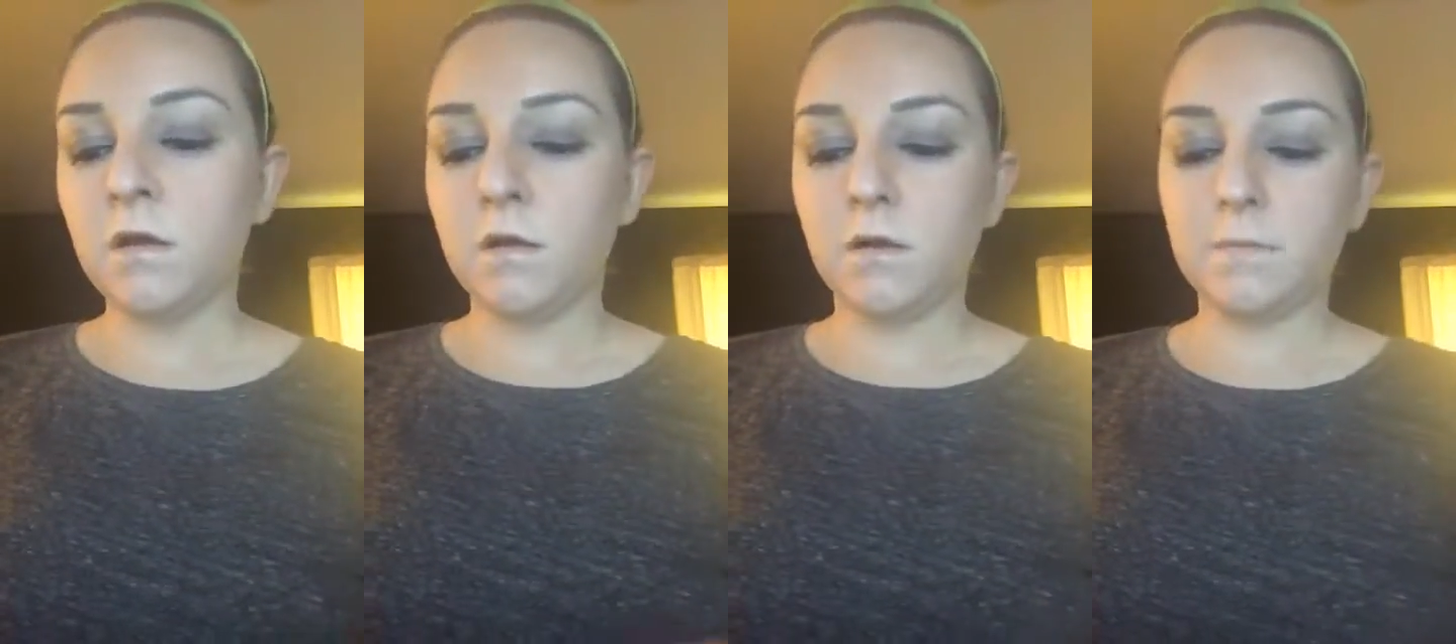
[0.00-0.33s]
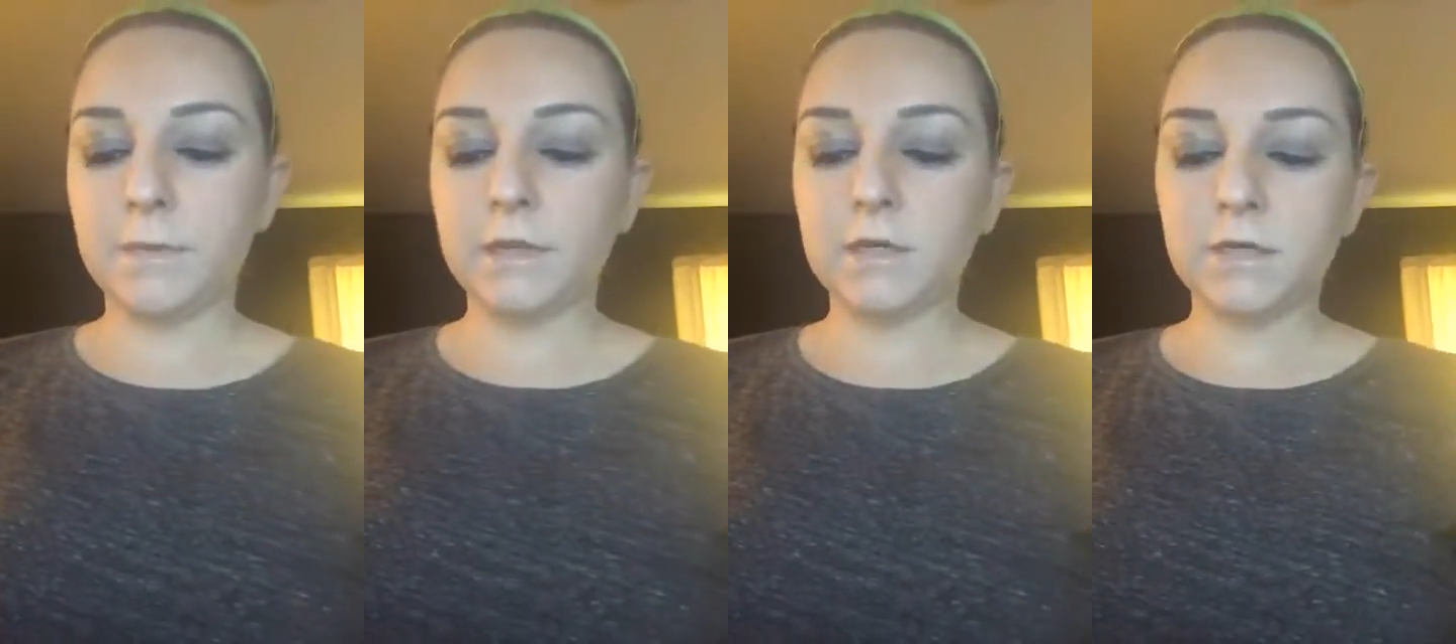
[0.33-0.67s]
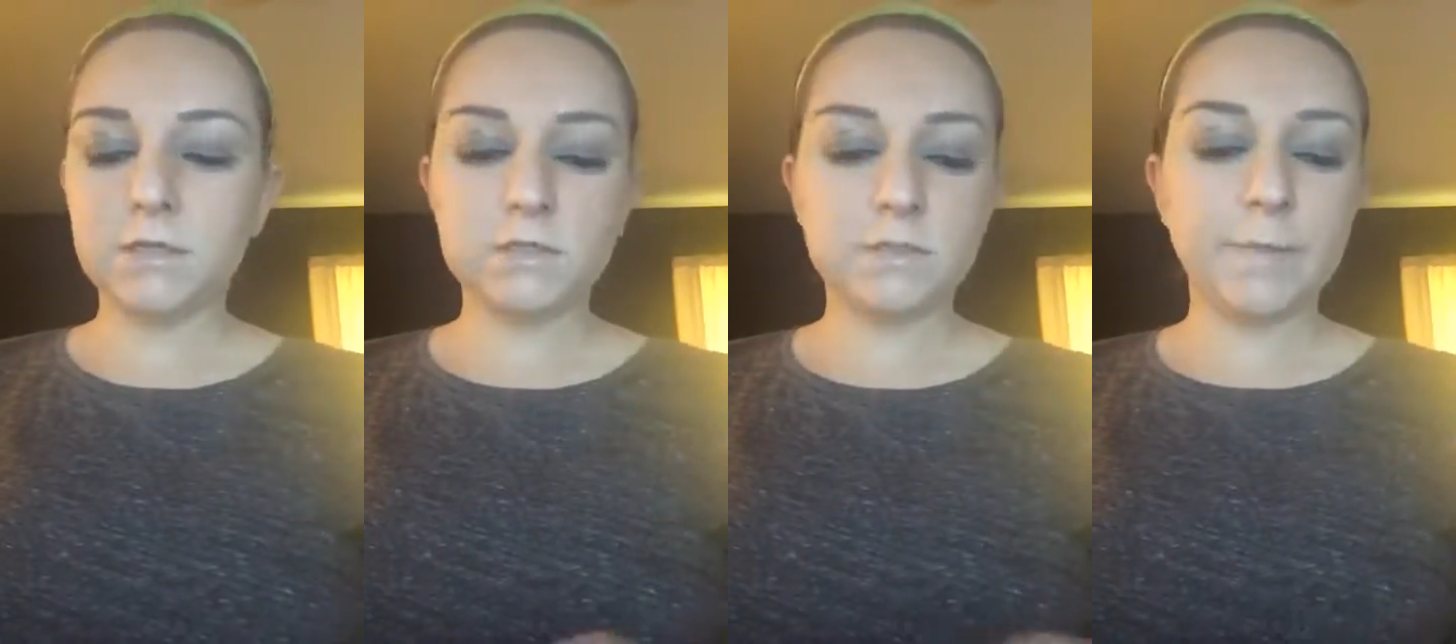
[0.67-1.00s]
Oh my
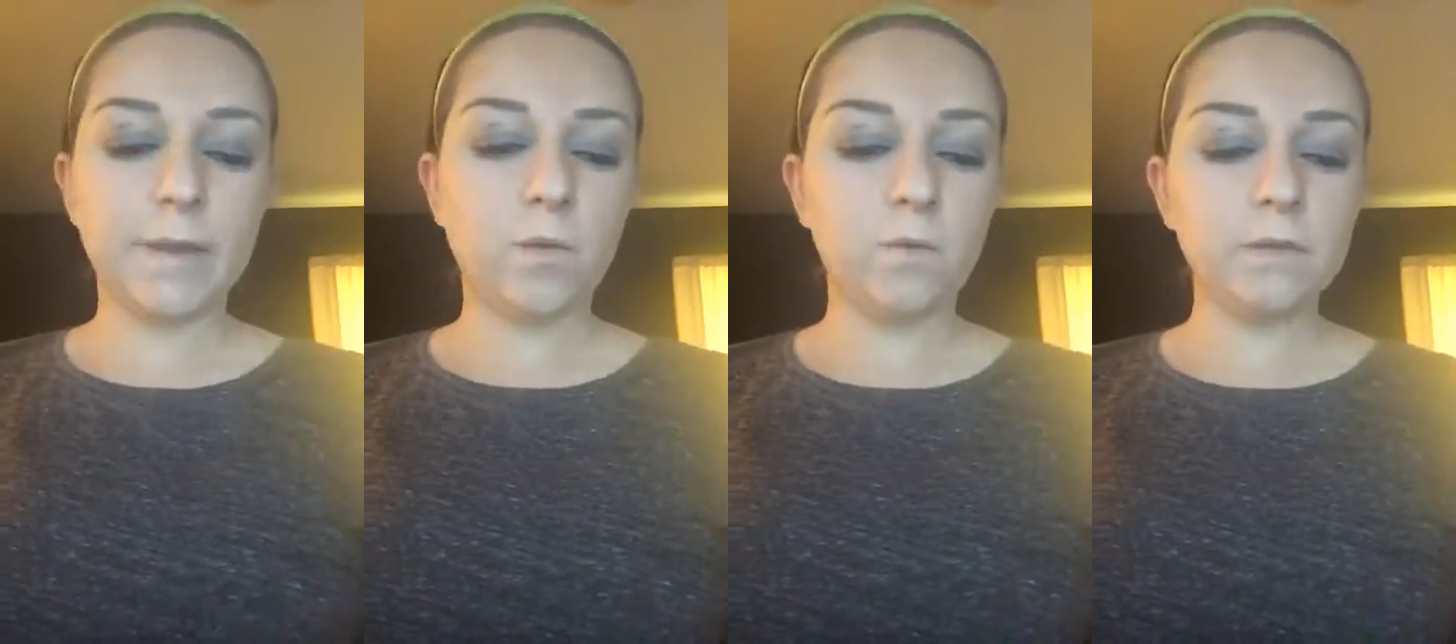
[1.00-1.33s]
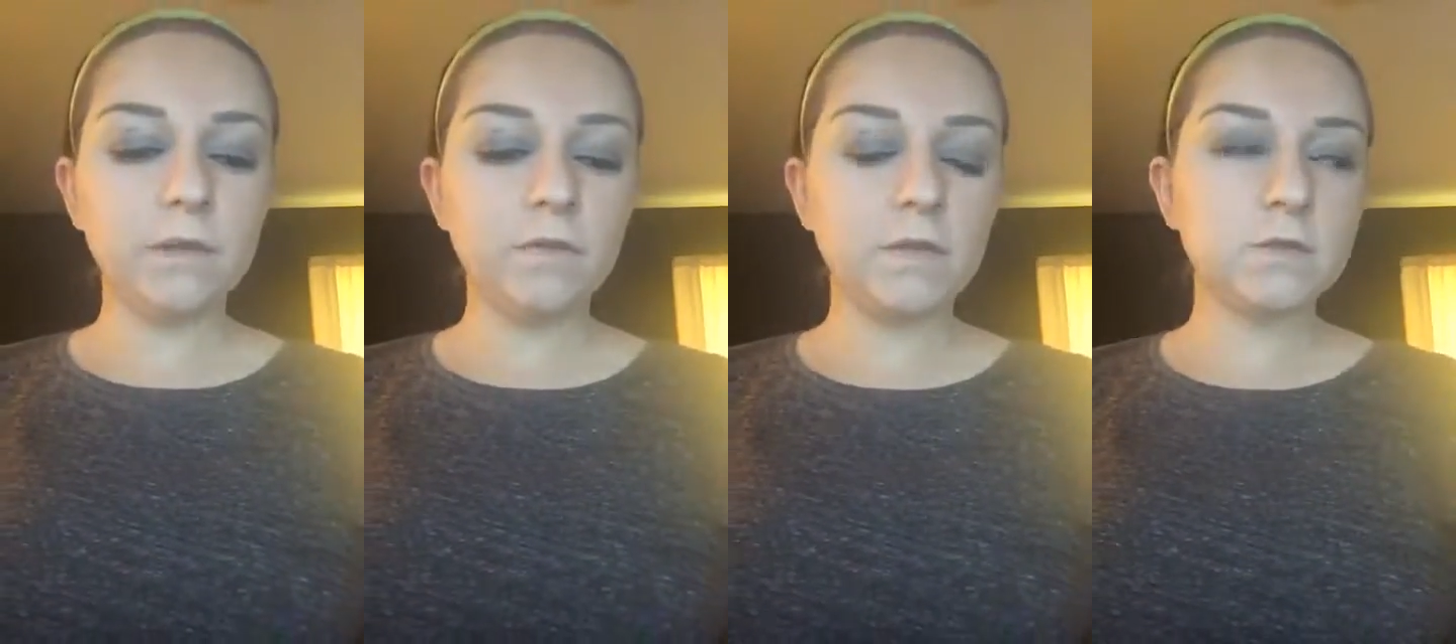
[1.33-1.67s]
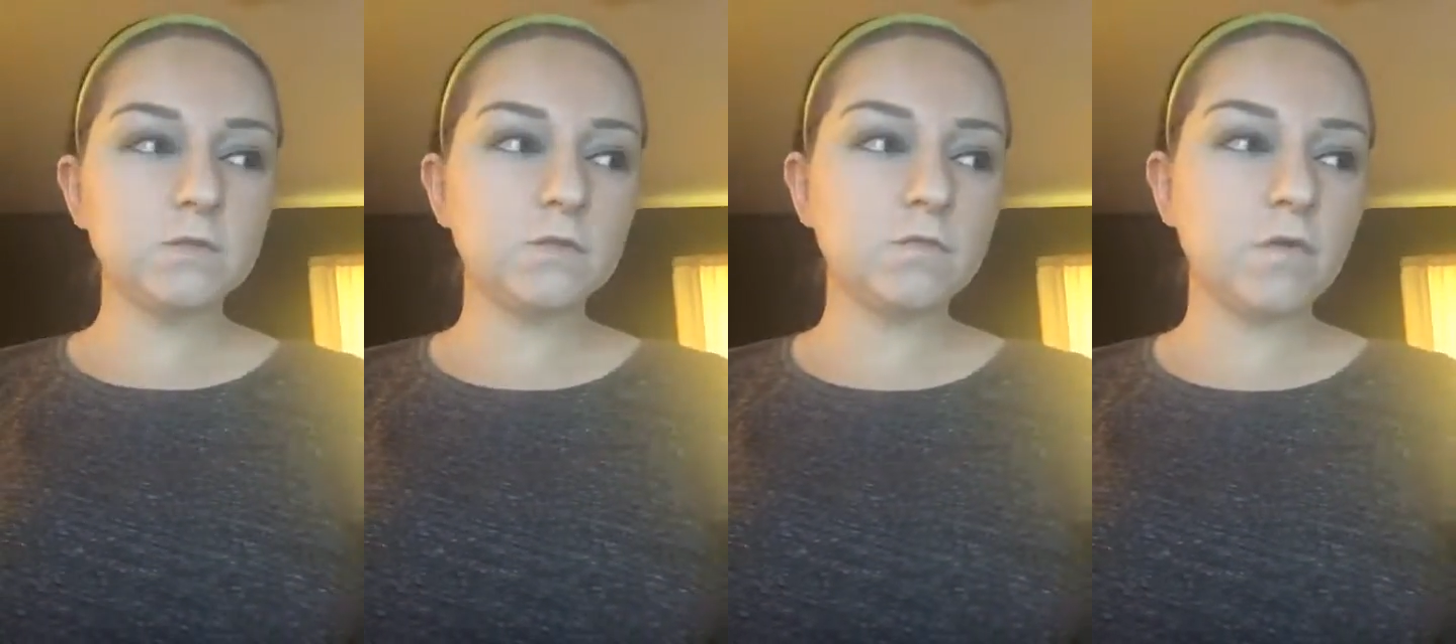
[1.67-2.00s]
goodness. My only thing
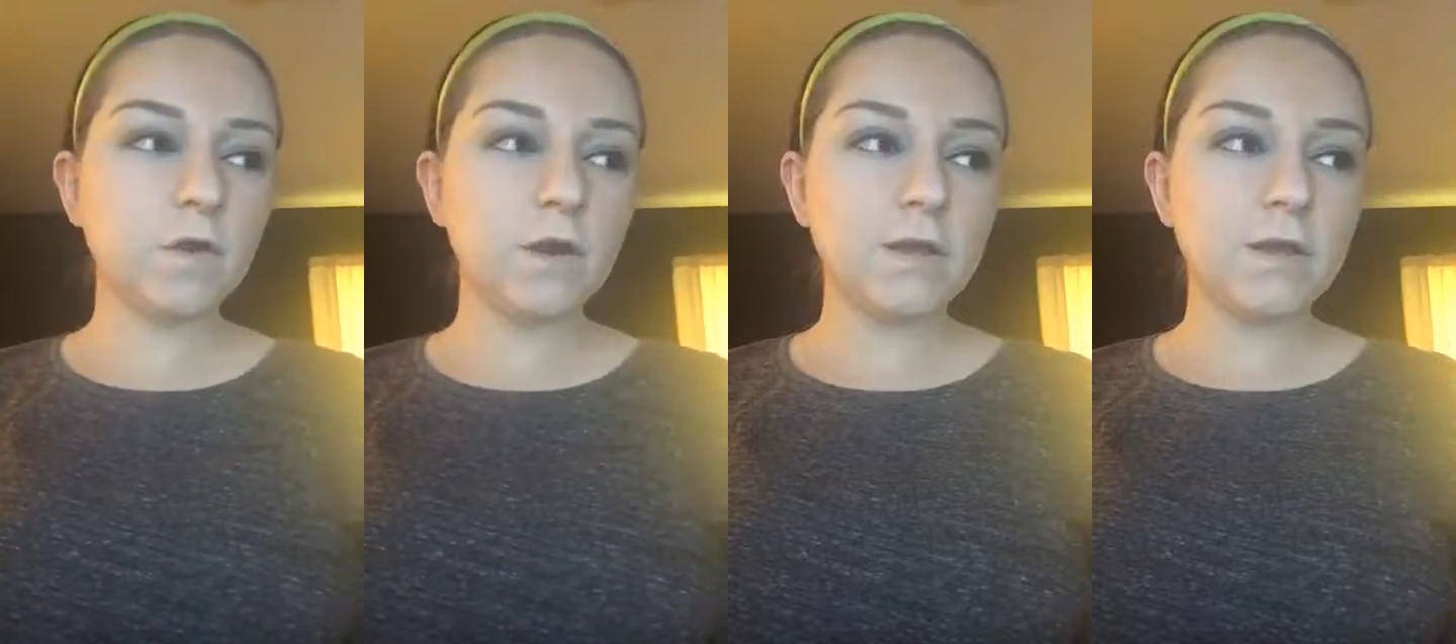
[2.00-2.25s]
so far